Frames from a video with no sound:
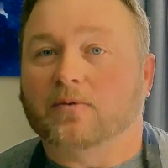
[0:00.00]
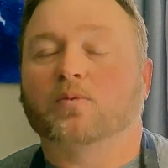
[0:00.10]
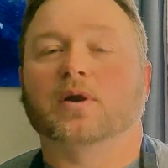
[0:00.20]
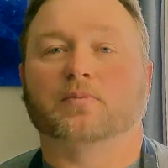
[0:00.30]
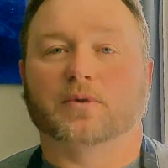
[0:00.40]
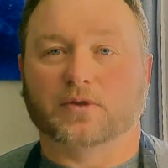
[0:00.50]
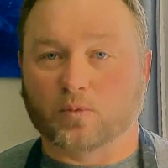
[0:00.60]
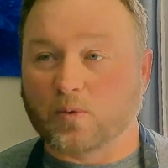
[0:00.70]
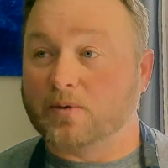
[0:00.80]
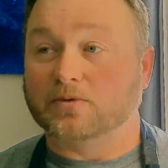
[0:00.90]
We want
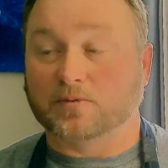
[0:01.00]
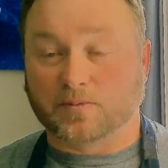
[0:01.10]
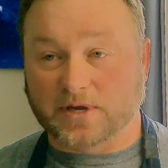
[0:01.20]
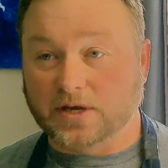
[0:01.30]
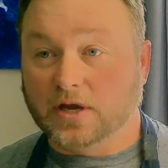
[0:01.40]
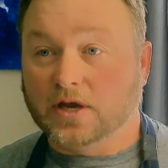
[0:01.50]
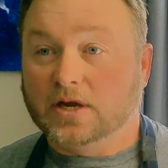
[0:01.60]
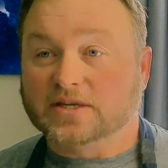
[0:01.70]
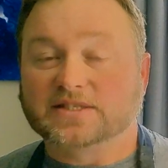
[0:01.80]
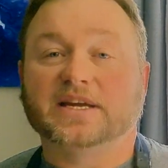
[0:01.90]
them to be
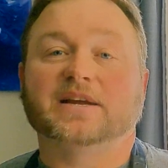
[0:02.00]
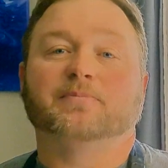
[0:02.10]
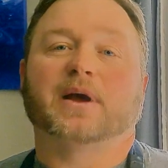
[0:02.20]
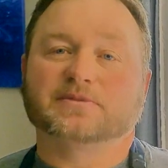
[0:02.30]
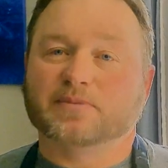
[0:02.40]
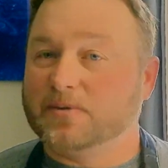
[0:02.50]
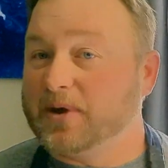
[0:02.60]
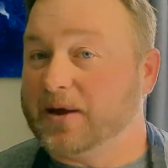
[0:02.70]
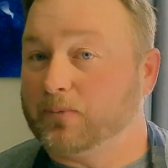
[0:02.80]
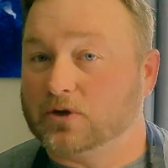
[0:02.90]
seen by as many
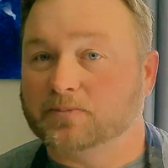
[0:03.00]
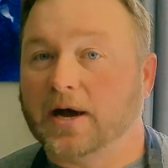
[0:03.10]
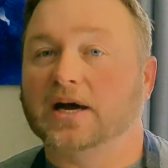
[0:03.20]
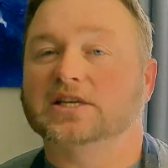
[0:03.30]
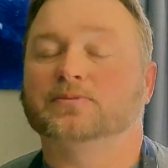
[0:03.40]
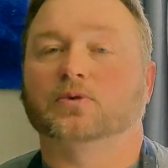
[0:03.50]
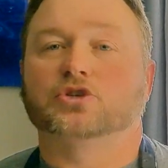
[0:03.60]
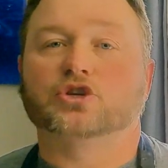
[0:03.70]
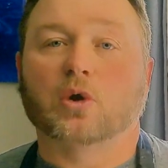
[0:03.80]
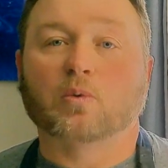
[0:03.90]
people as possible to
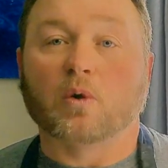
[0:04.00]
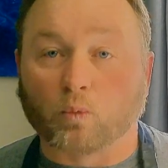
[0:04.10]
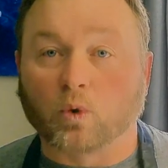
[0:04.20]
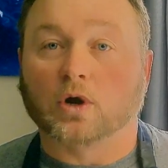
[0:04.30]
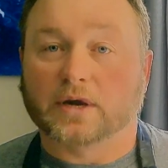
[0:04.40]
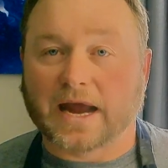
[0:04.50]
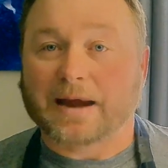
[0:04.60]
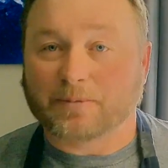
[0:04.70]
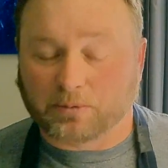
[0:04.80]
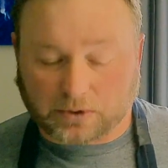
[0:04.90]
show what we're
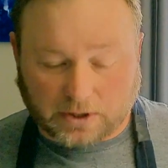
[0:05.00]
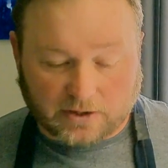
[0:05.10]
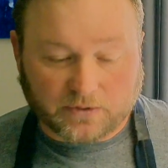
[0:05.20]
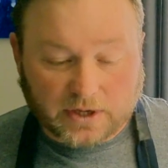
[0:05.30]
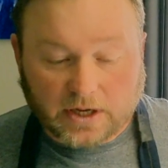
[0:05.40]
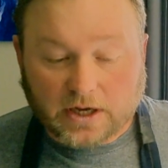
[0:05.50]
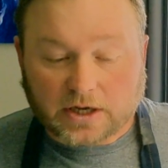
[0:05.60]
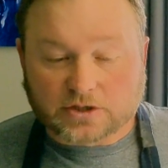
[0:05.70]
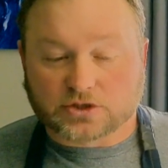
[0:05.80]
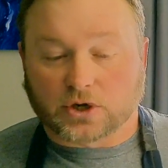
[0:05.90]
capable of.
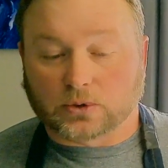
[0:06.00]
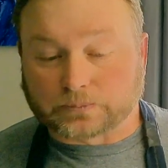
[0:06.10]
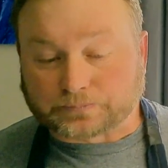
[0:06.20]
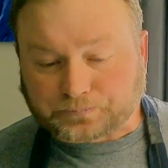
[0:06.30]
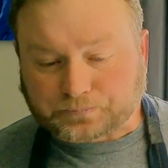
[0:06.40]
So